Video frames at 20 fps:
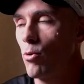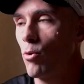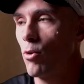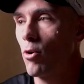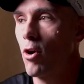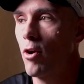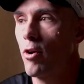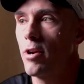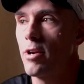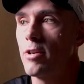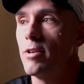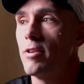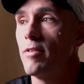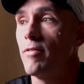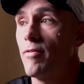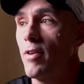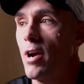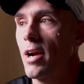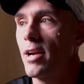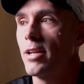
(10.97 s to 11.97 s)
You know, we're already
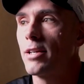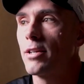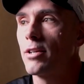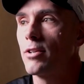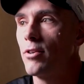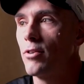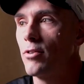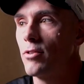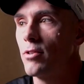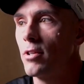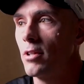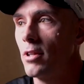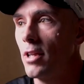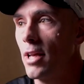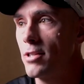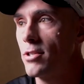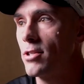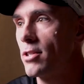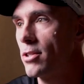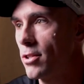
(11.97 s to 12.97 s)
defining, you know, the
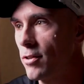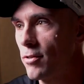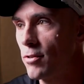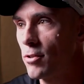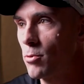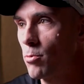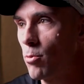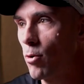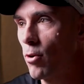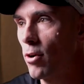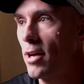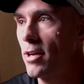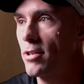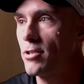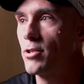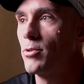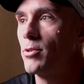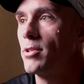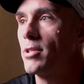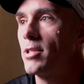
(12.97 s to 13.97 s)
legends of the sport,
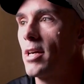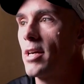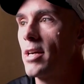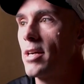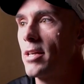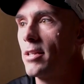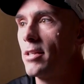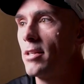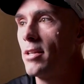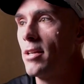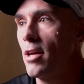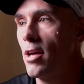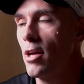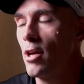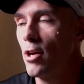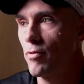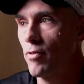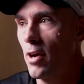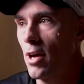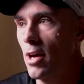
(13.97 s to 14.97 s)
as you would say, and
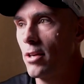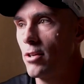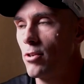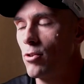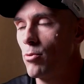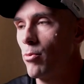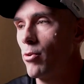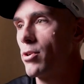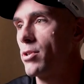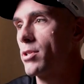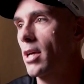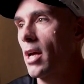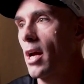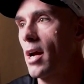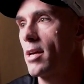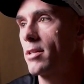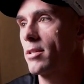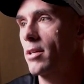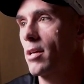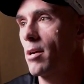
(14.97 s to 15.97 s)
we've had numerous
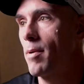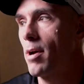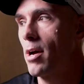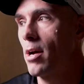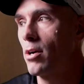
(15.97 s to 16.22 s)
guys come